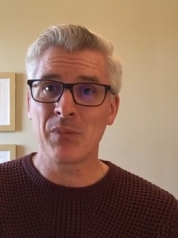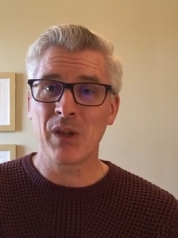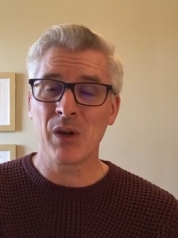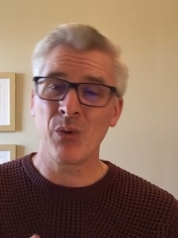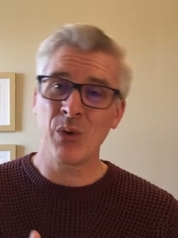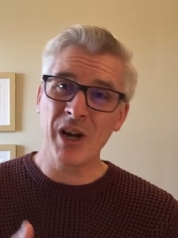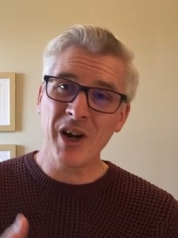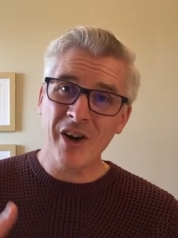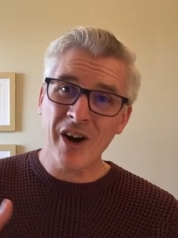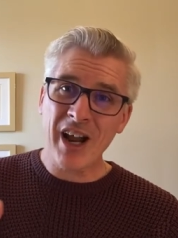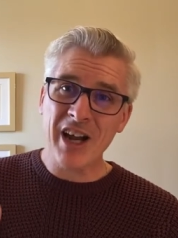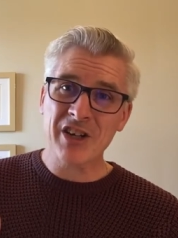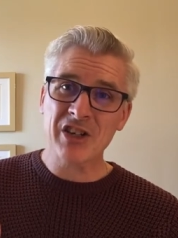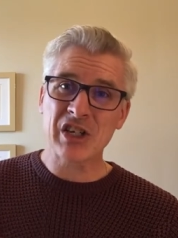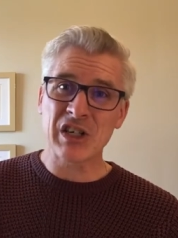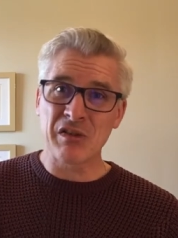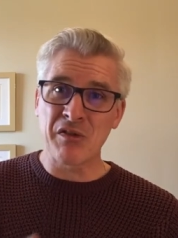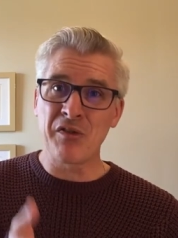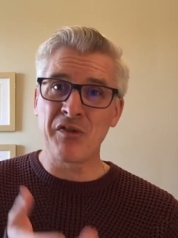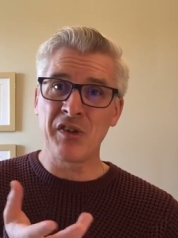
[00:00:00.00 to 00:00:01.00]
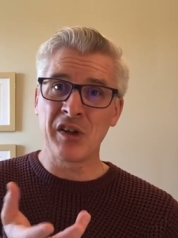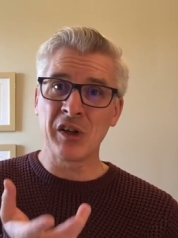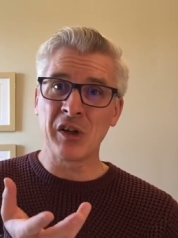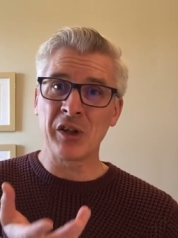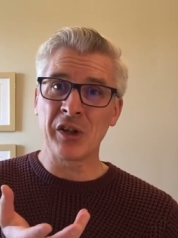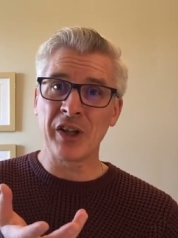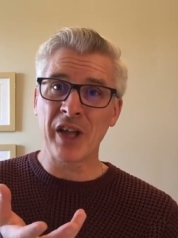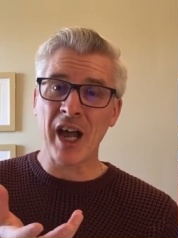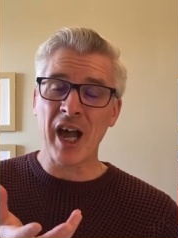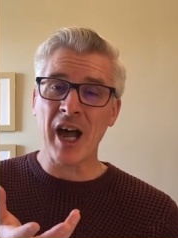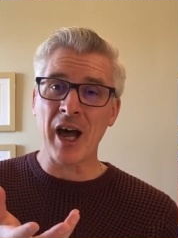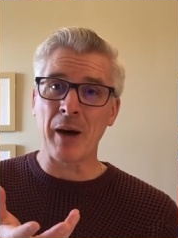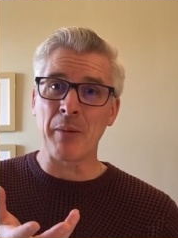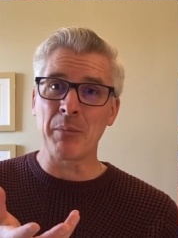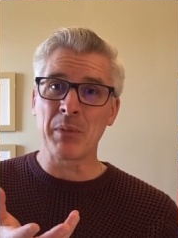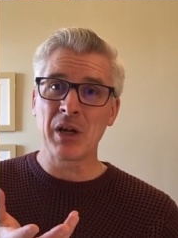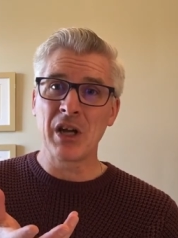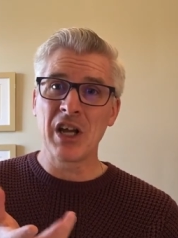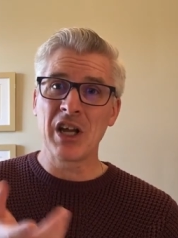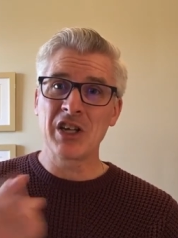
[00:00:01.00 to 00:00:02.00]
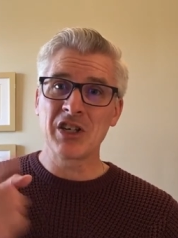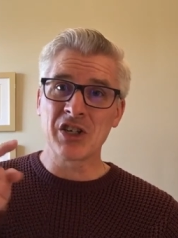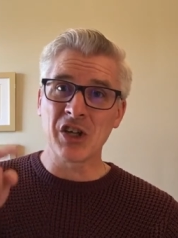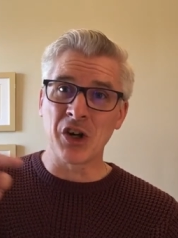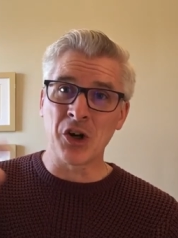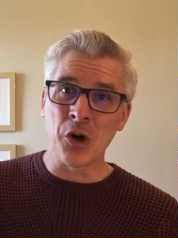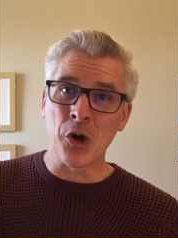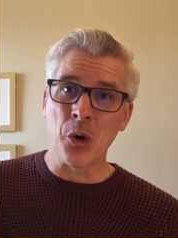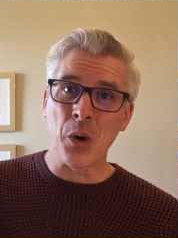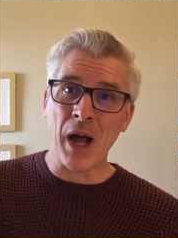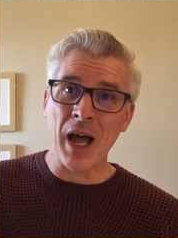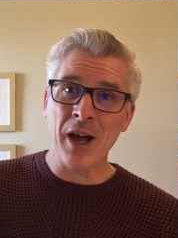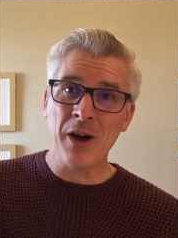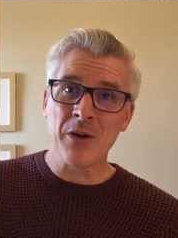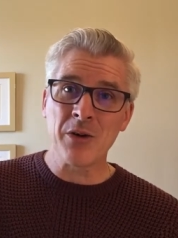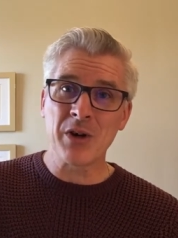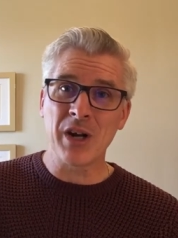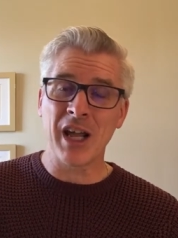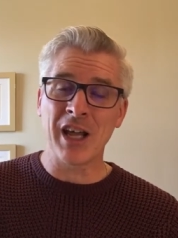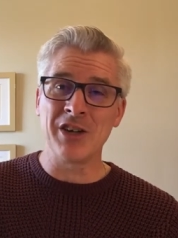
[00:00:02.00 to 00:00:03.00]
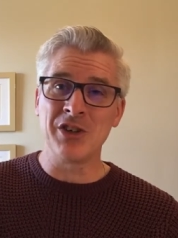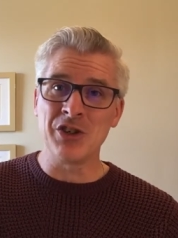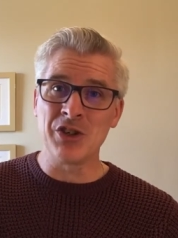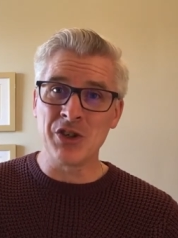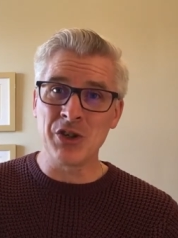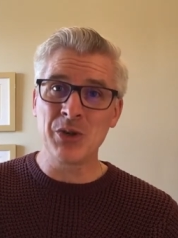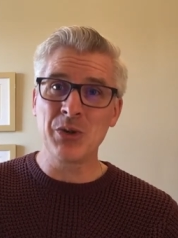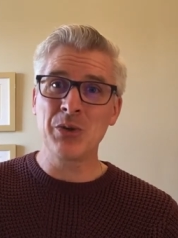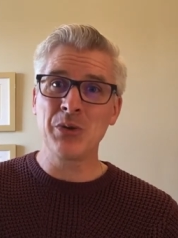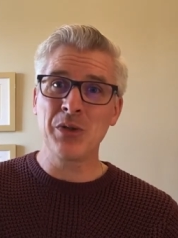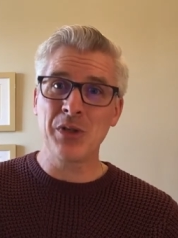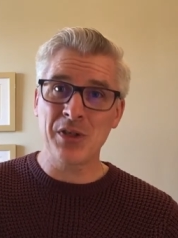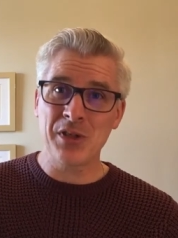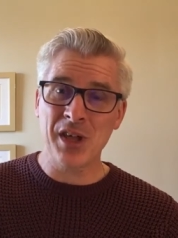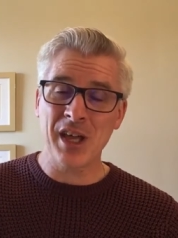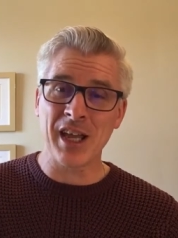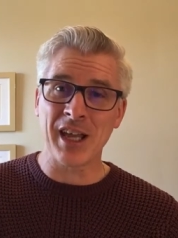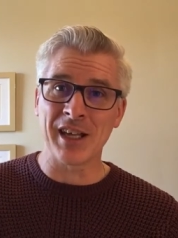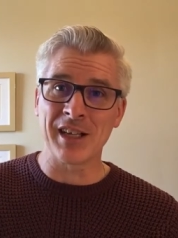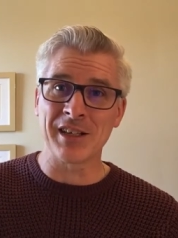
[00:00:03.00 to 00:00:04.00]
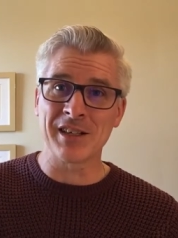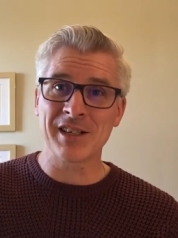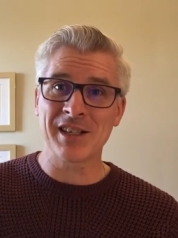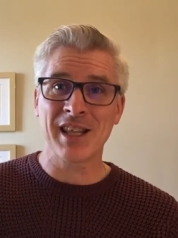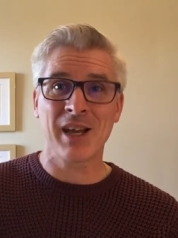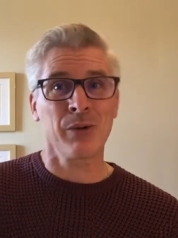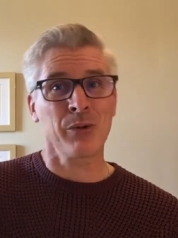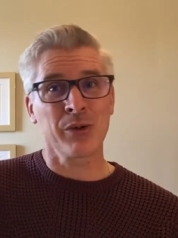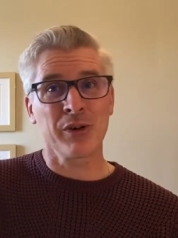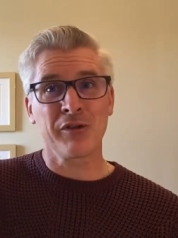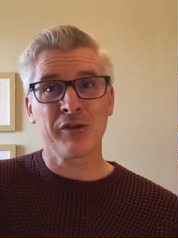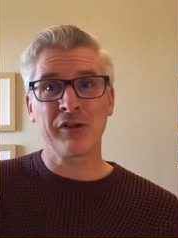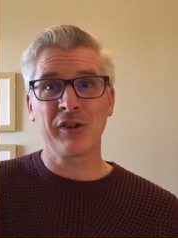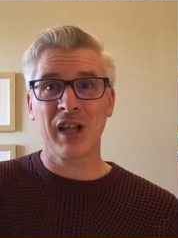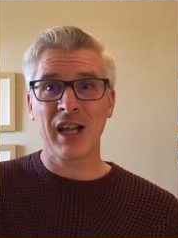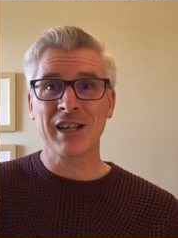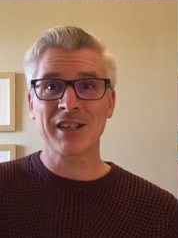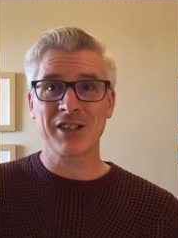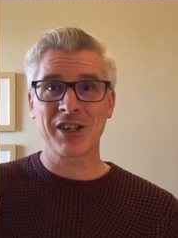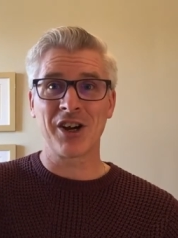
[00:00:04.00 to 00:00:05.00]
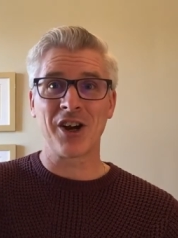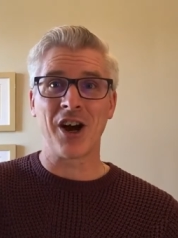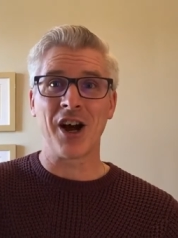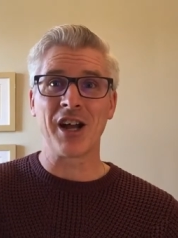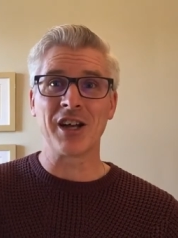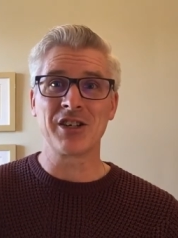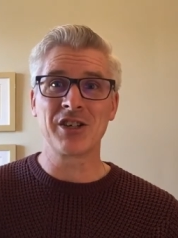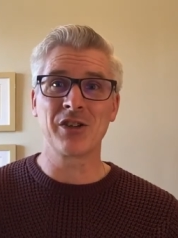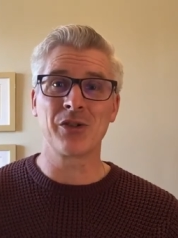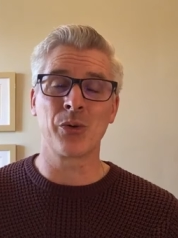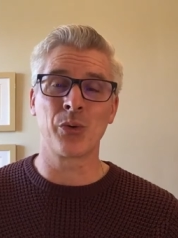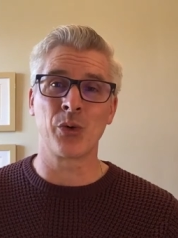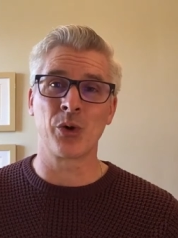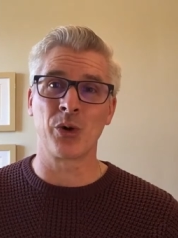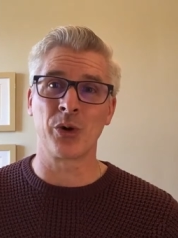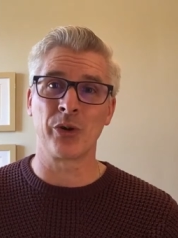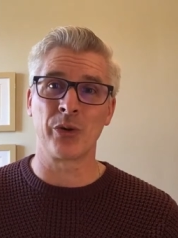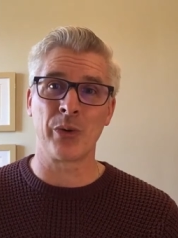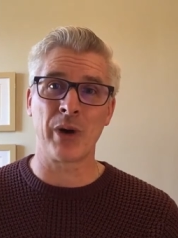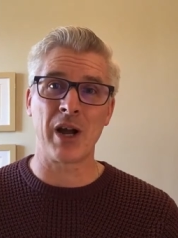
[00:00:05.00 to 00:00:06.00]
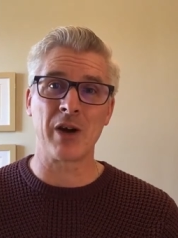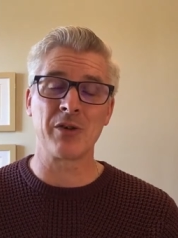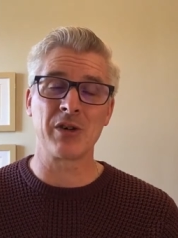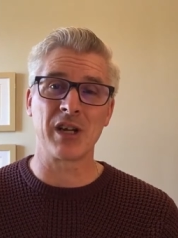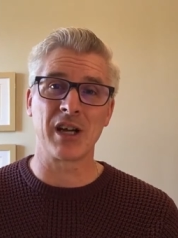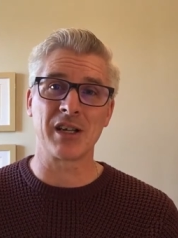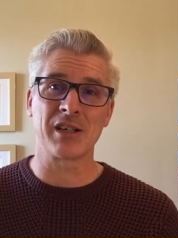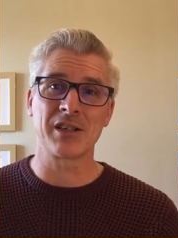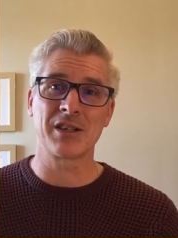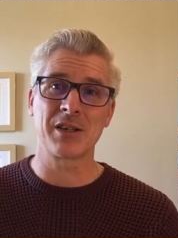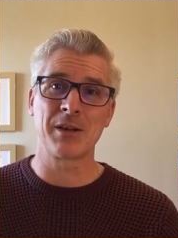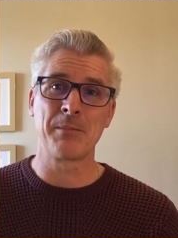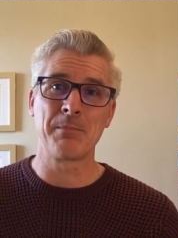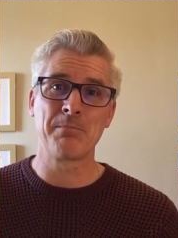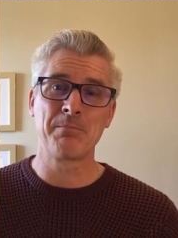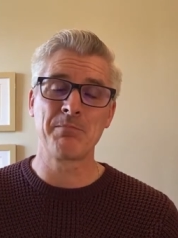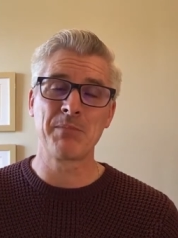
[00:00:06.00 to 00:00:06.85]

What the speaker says: we are actually filled up to go out and do things that reflect God to the world around us.